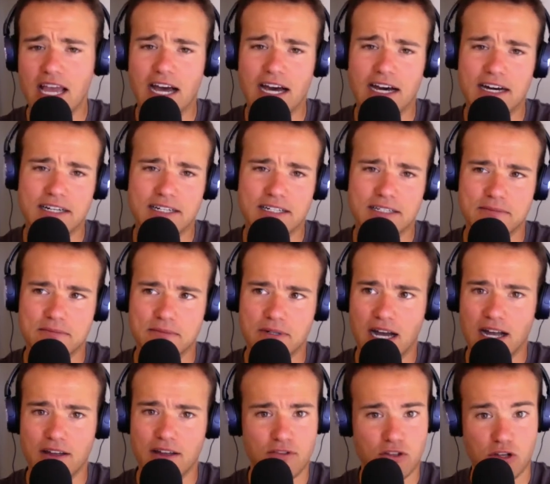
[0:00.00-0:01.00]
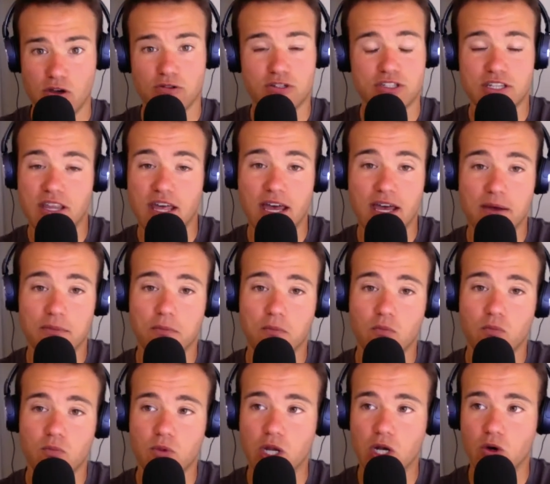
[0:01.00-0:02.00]
I've coached them.
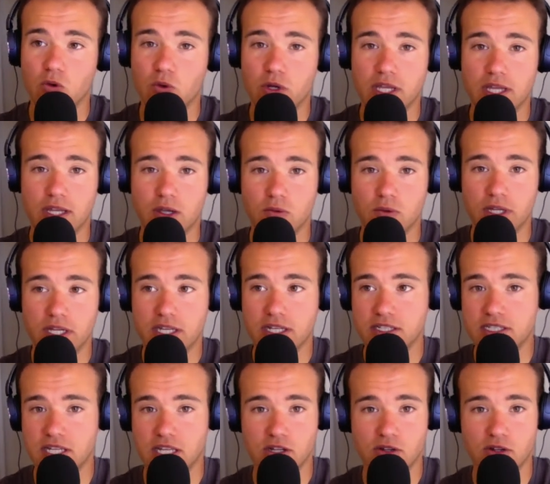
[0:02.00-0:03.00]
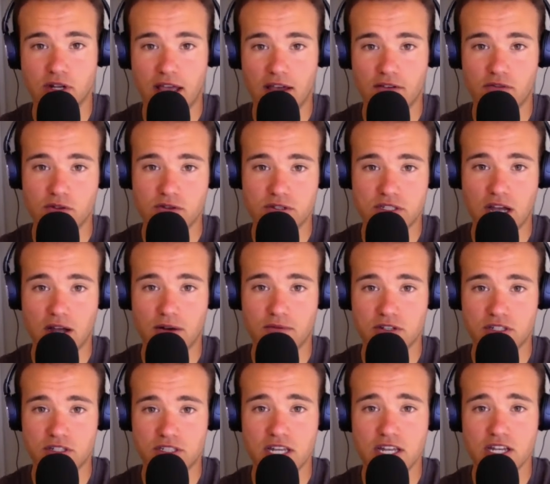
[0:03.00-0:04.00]
We continue to have those
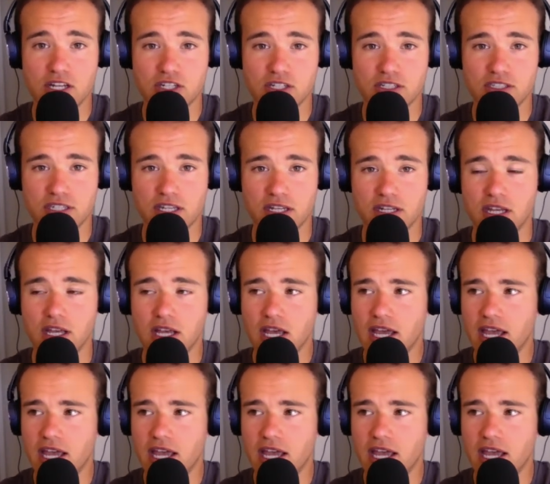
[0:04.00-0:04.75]
conversations, and